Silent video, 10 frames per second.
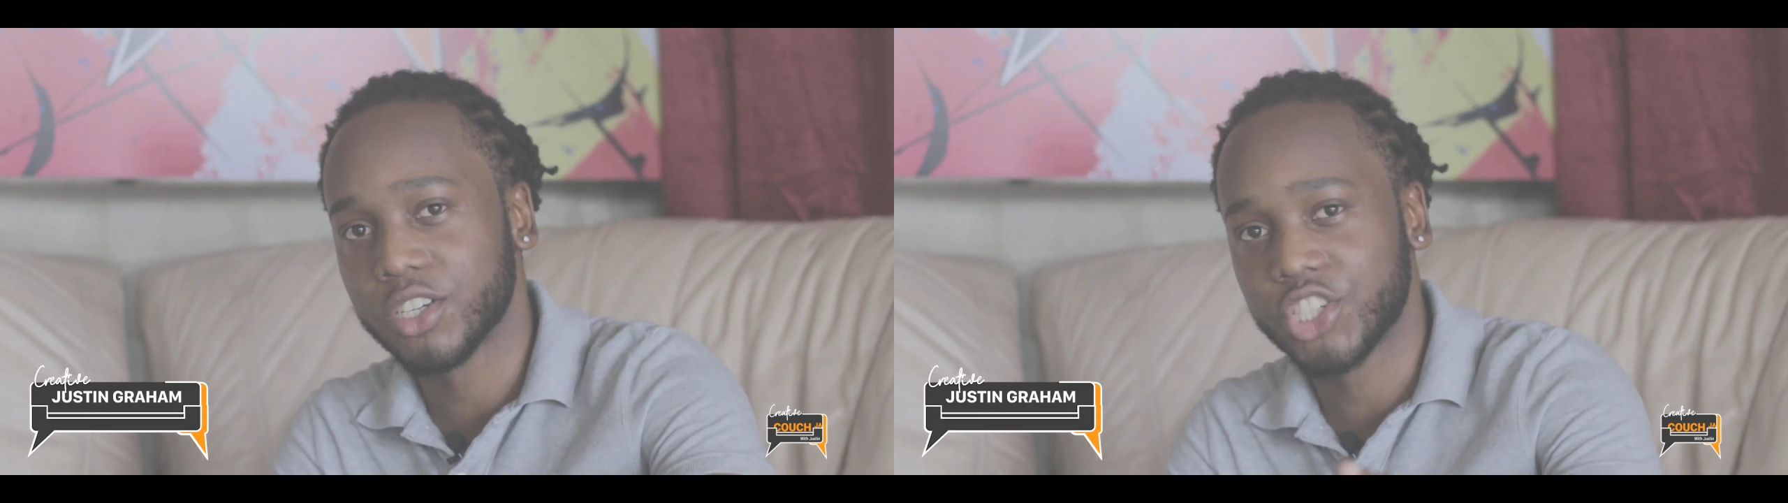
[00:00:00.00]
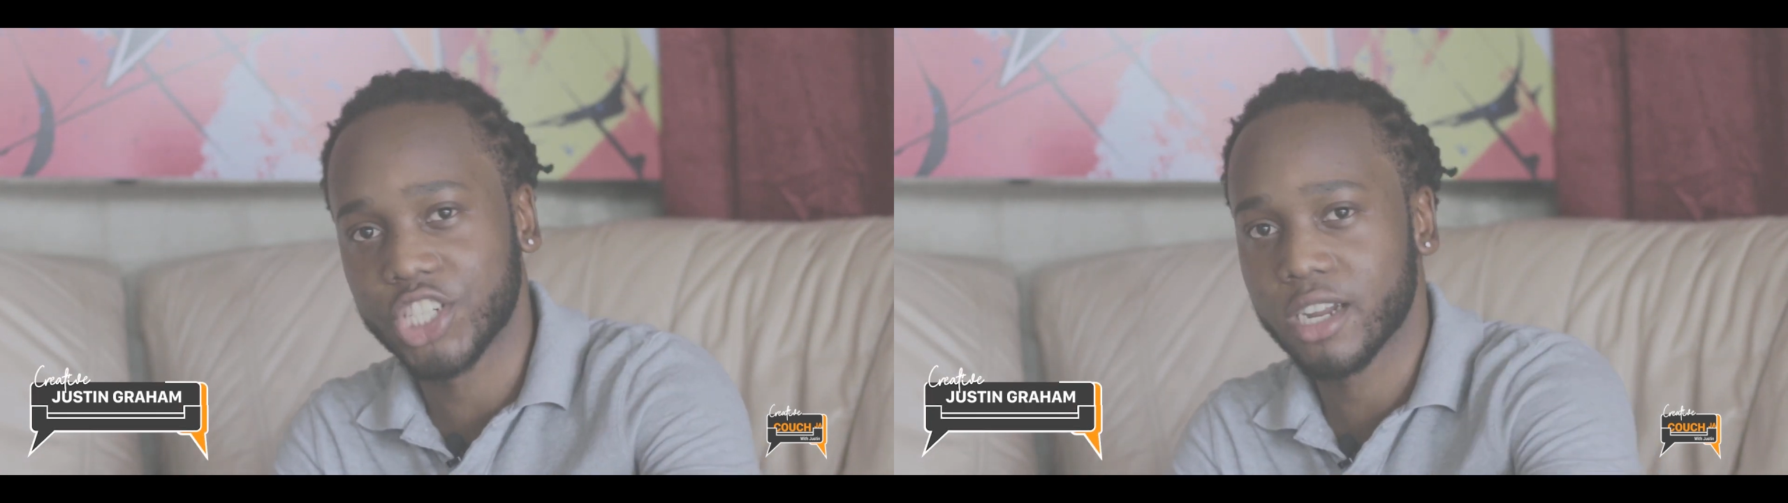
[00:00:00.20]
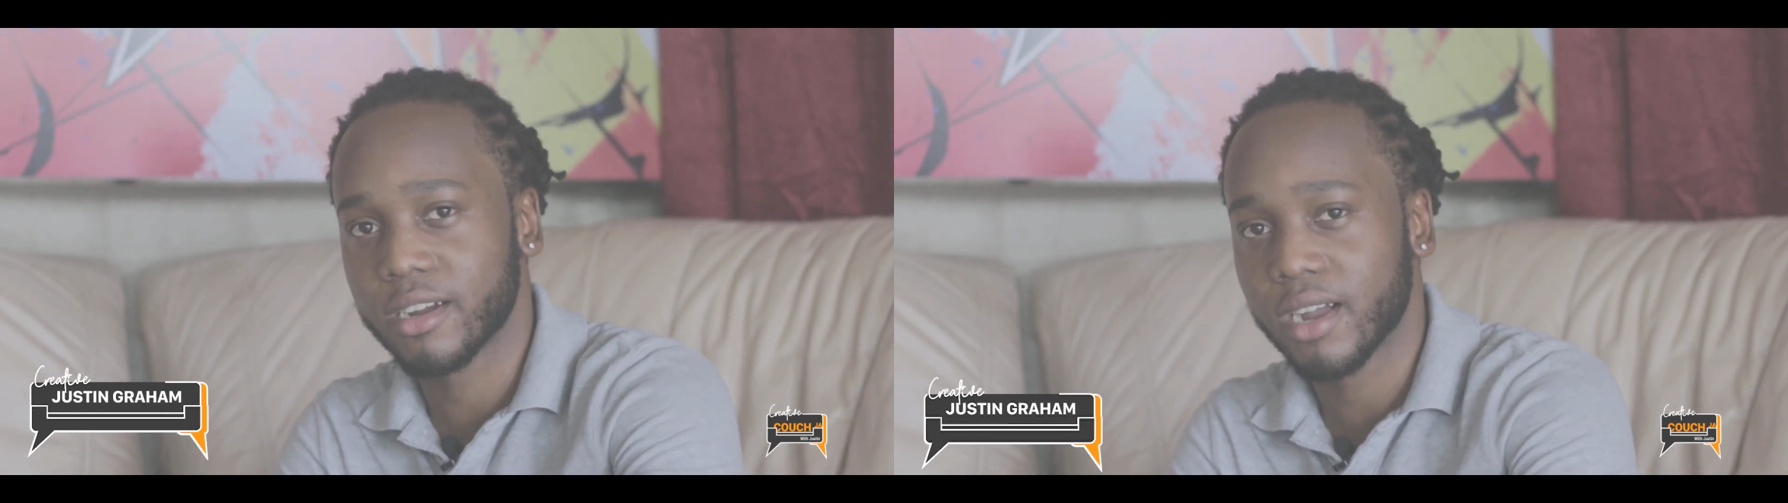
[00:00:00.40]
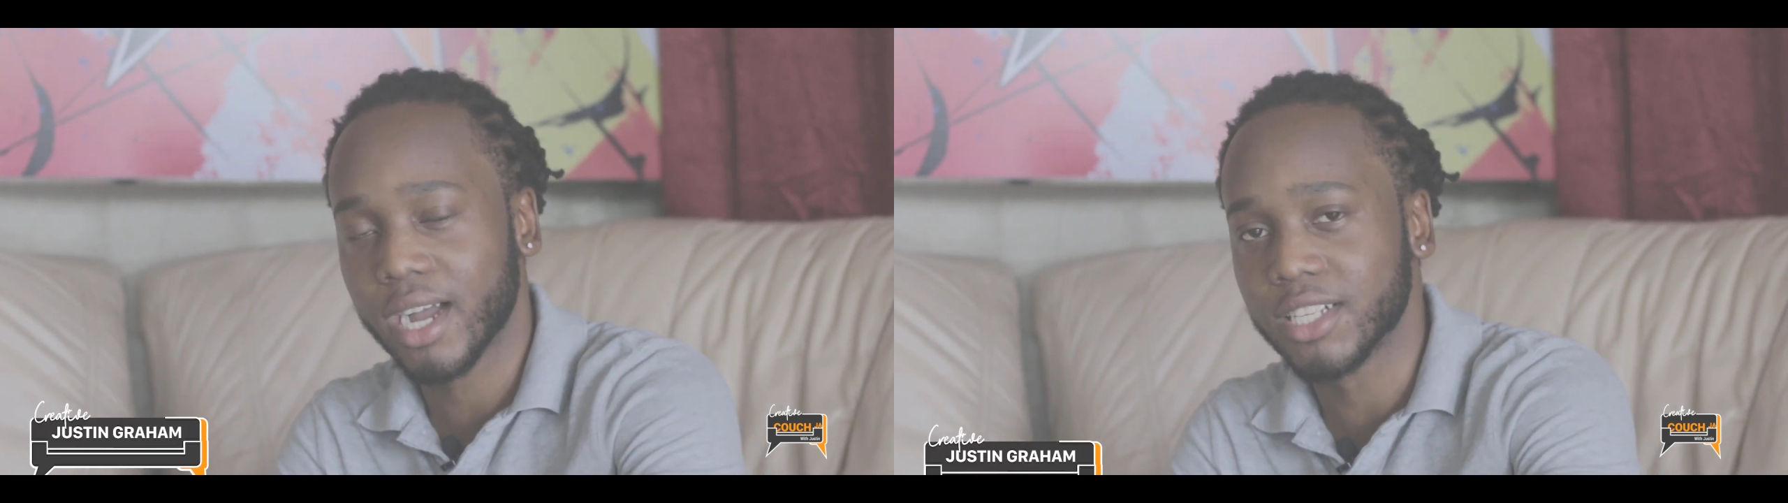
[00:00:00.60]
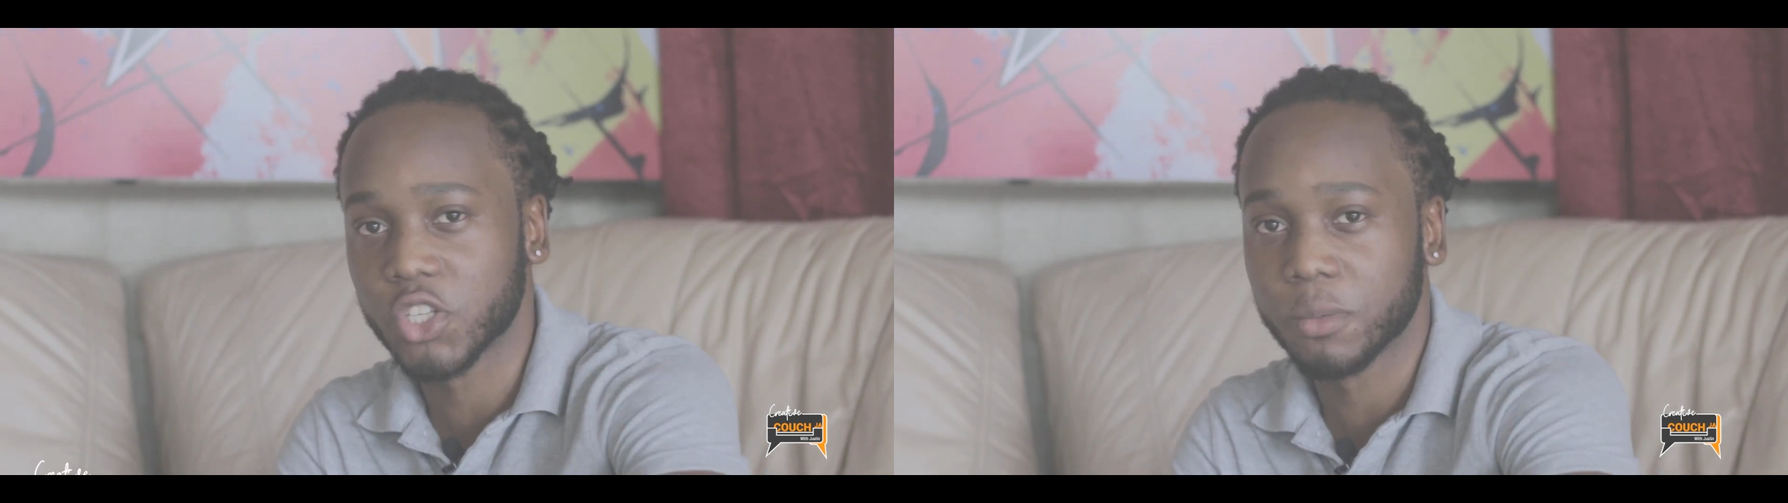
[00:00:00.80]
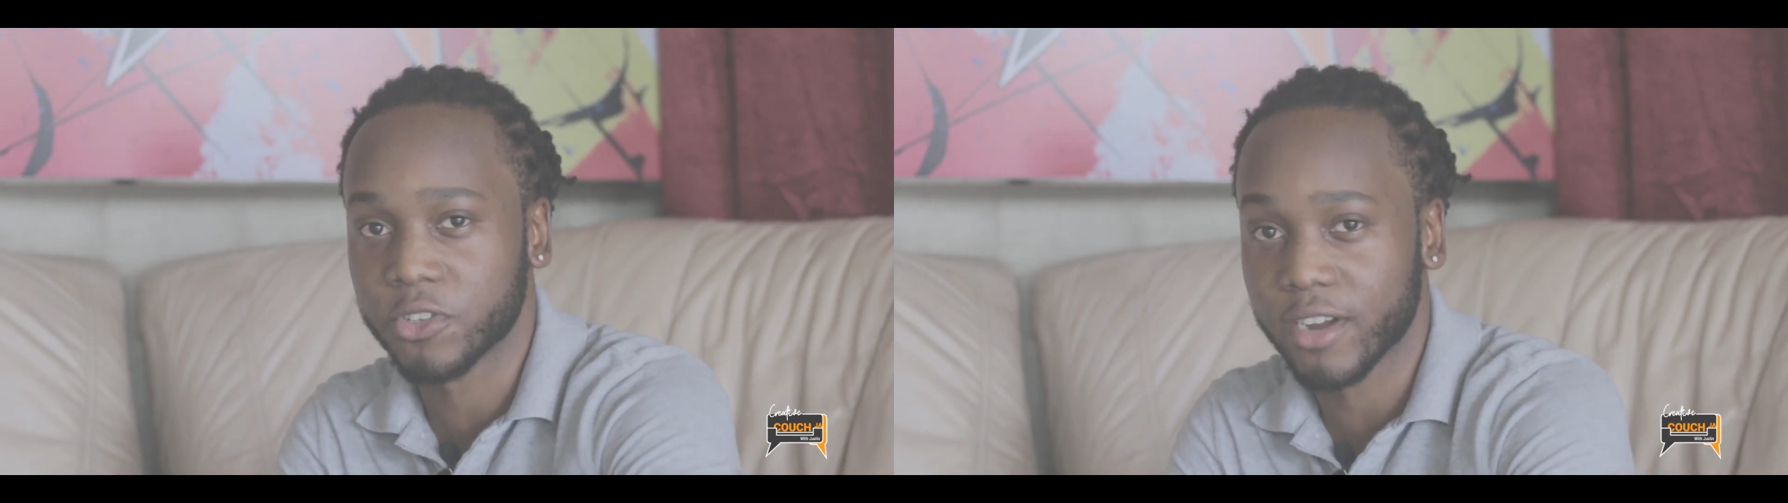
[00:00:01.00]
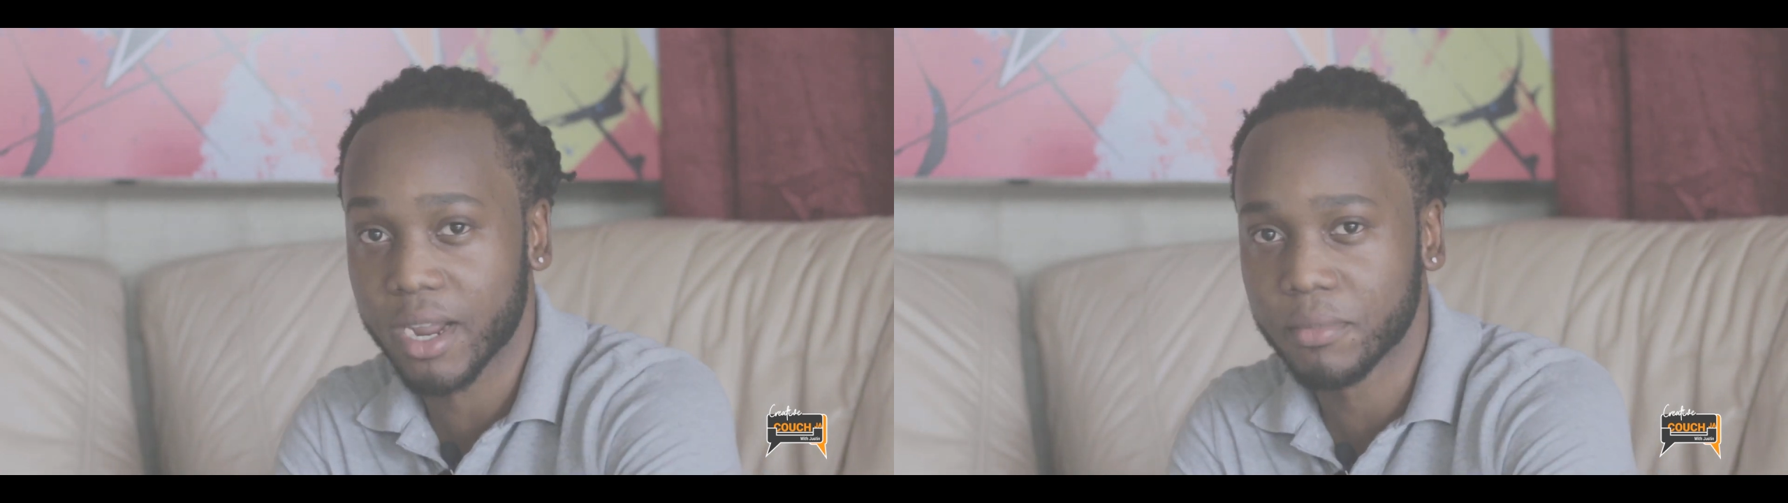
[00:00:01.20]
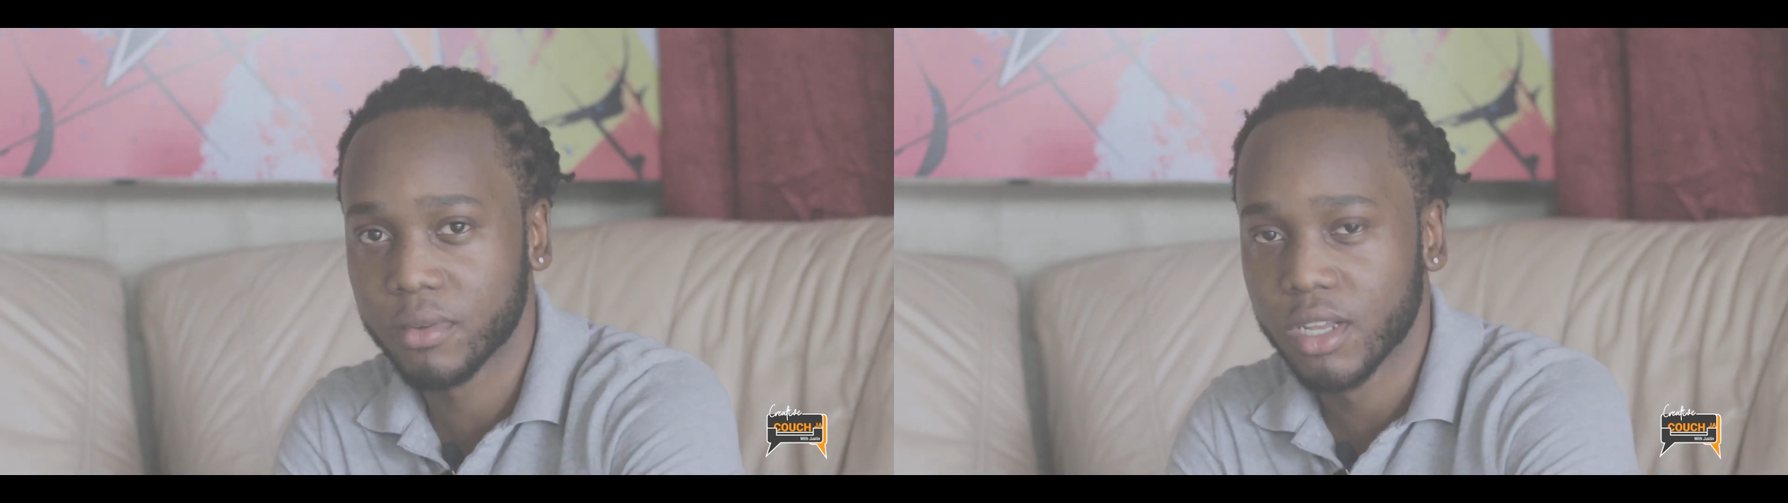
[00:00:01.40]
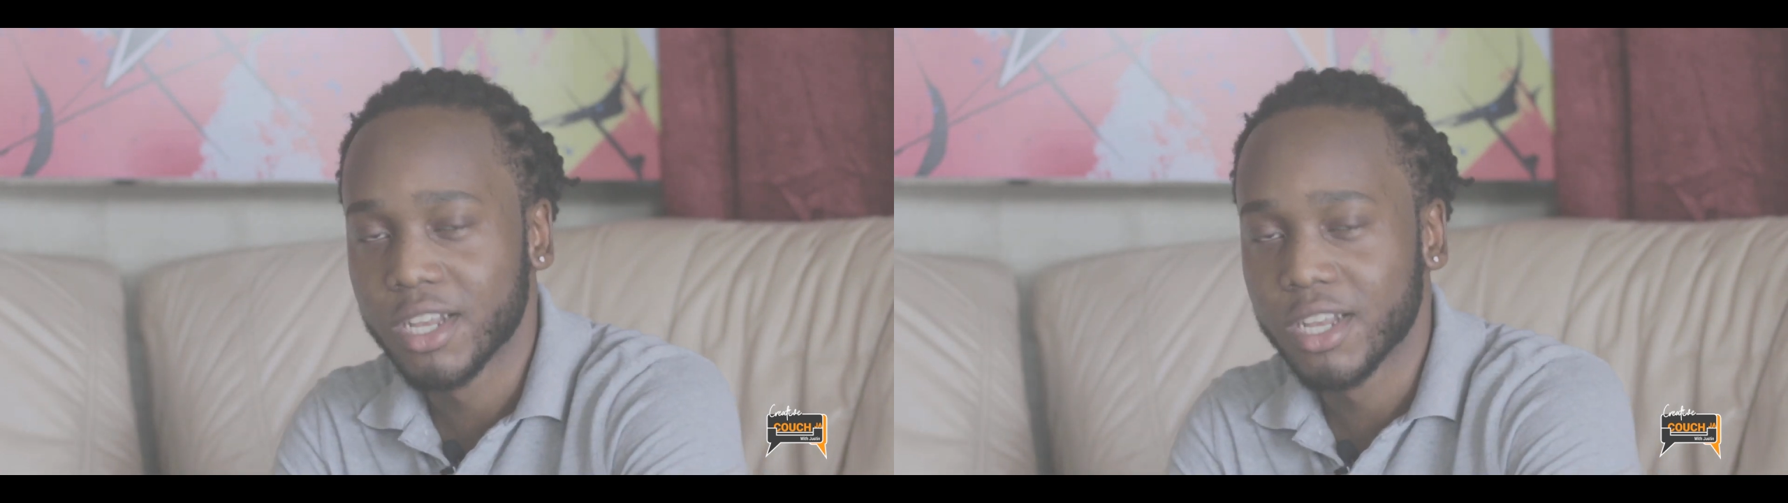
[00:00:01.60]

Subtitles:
share, and subscribe.